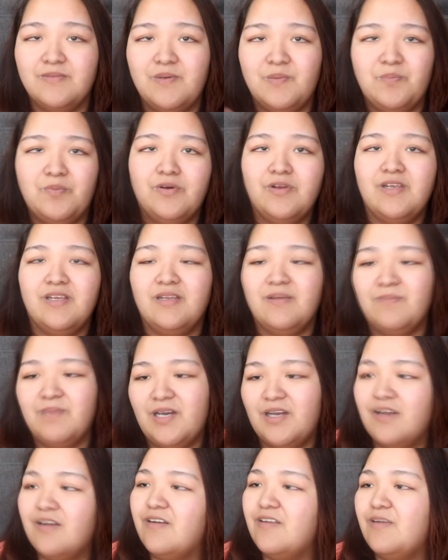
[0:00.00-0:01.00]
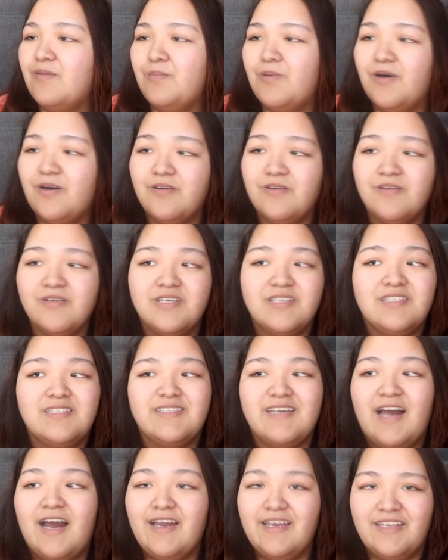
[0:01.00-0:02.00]
We're putting it back on a bottle
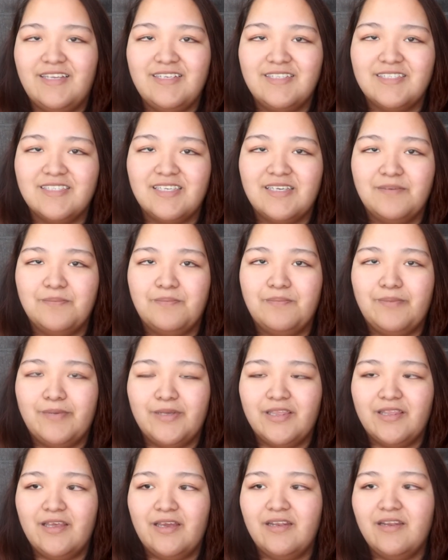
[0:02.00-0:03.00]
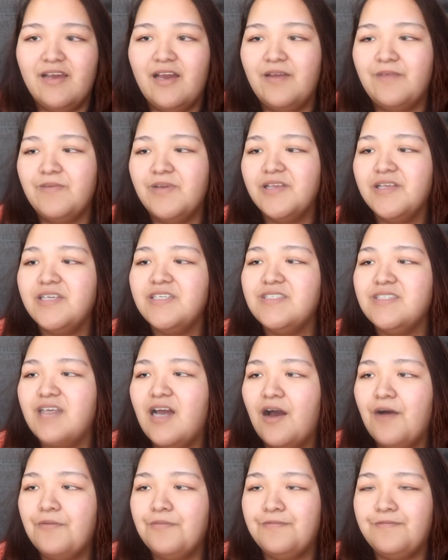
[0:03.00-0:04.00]
because I need sleep. But then I realized
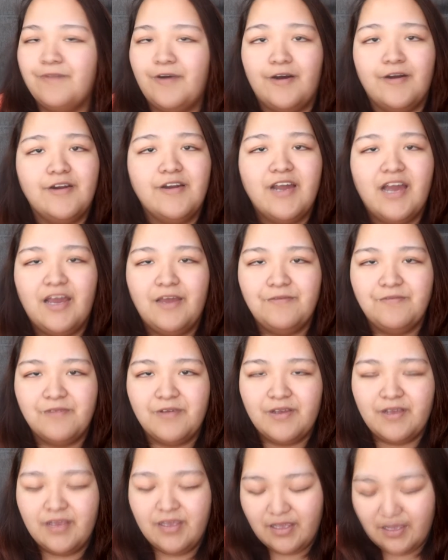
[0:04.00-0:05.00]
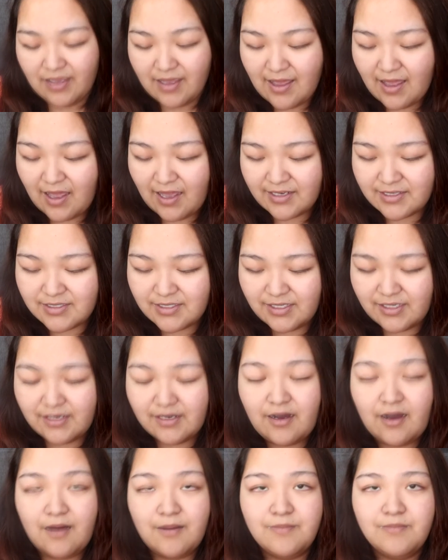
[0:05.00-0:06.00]
how far I've actually
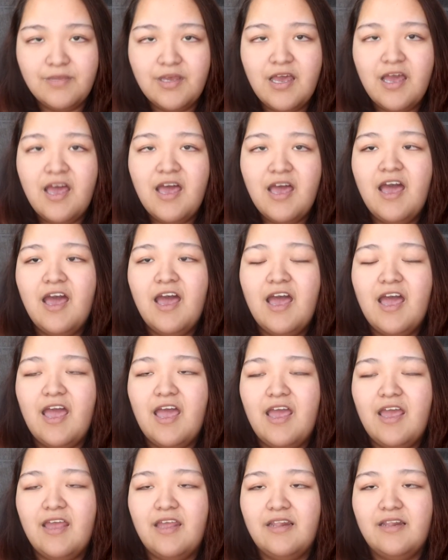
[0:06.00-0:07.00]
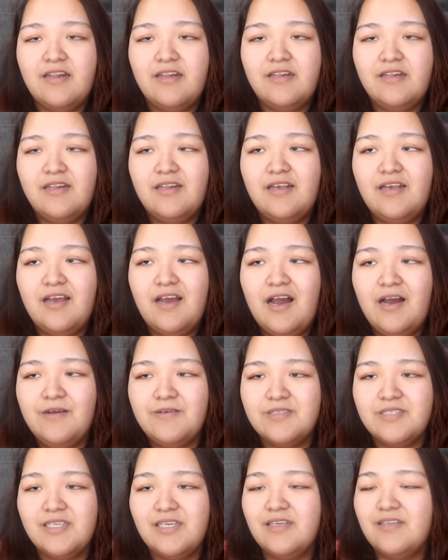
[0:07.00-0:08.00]
come, and I
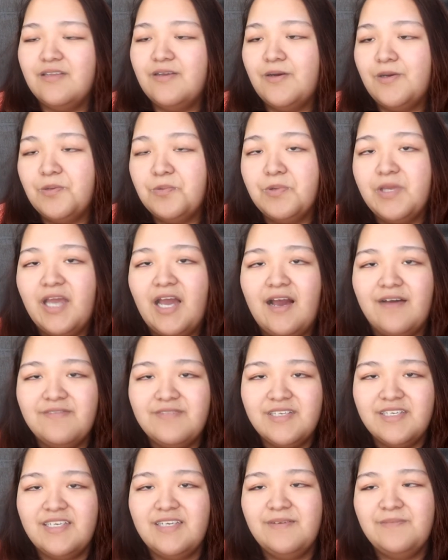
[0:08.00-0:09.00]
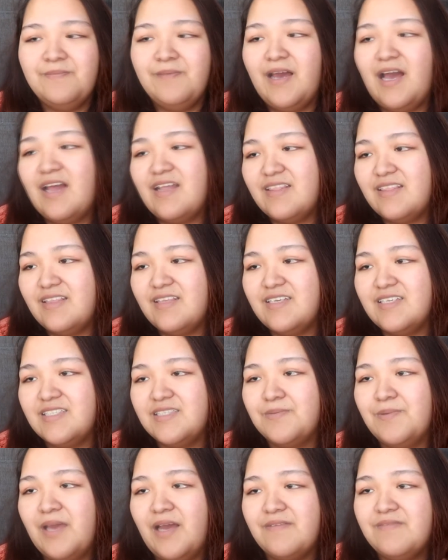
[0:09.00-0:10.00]
was like, no, we have to keep at
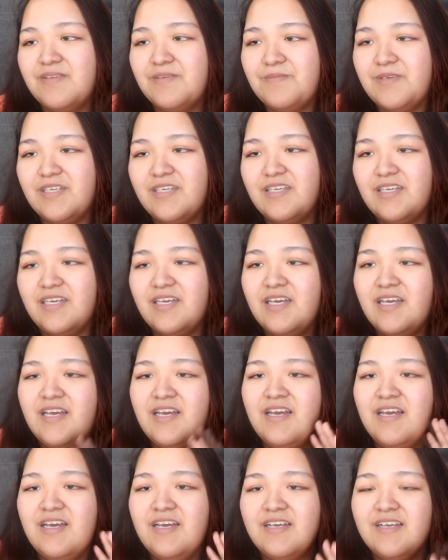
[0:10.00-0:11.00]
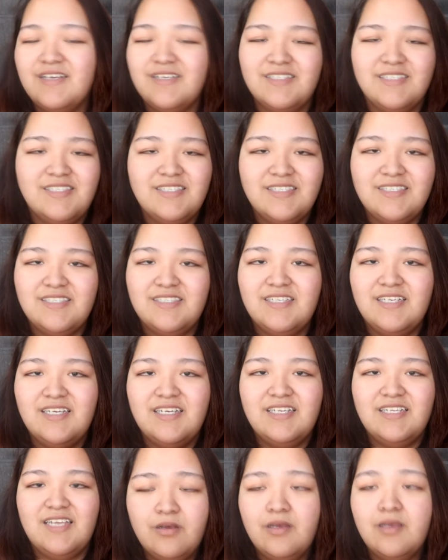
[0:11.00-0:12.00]
this, we have to be
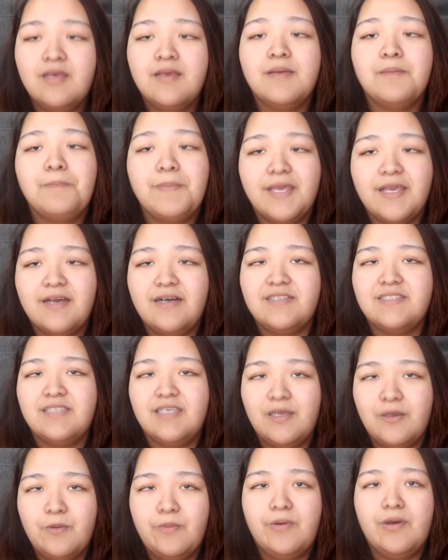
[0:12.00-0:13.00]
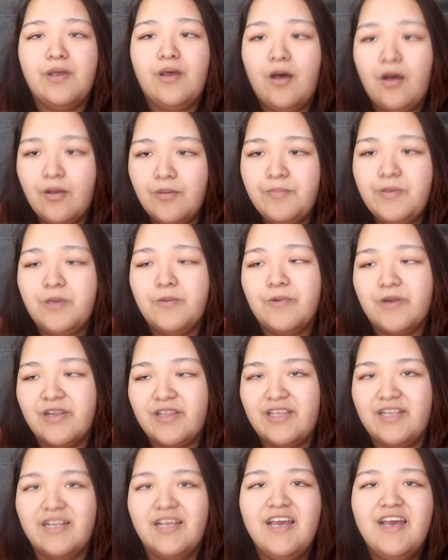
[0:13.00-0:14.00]
consistent because it will all be
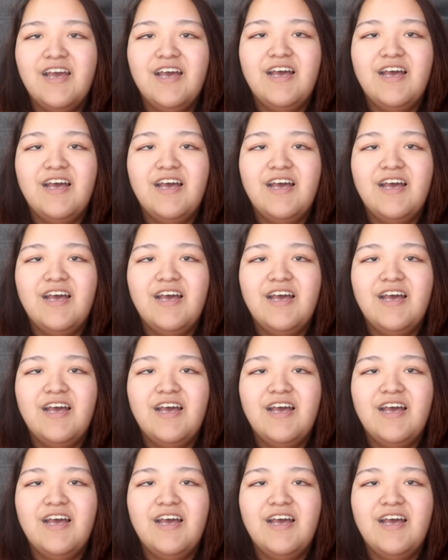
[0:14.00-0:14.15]
worth it.